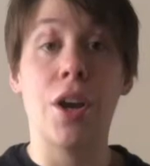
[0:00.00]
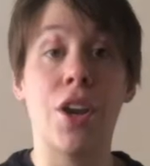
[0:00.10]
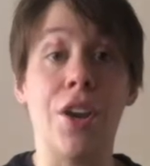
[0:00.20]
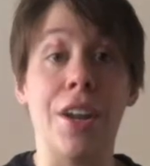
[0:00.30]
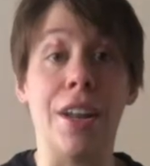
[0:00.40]

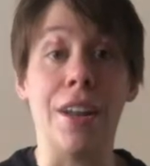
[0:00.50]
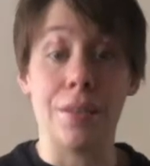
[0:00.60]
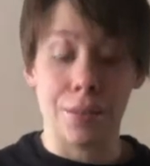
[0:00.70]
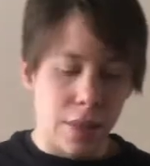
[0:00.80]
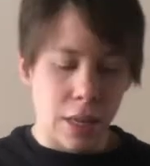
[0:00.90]
Good enough.
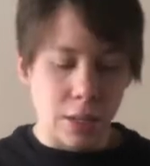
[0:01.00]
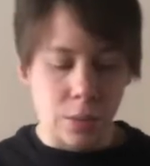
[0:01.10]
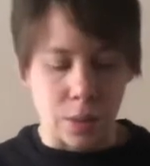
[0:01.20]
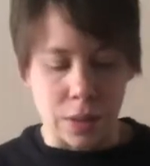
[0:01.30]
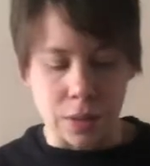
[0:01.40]
That's
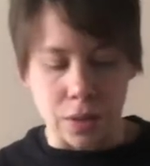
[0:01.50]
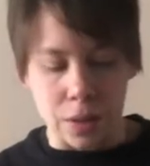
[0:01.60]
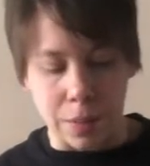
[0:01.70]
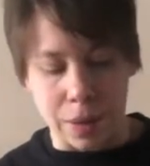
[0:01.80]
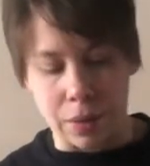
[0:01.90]
what it's all
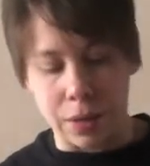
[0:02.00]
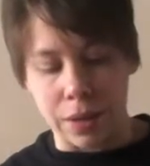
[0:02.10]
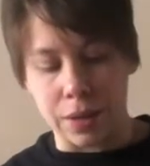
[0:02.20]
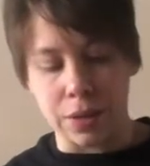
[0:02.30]
about here.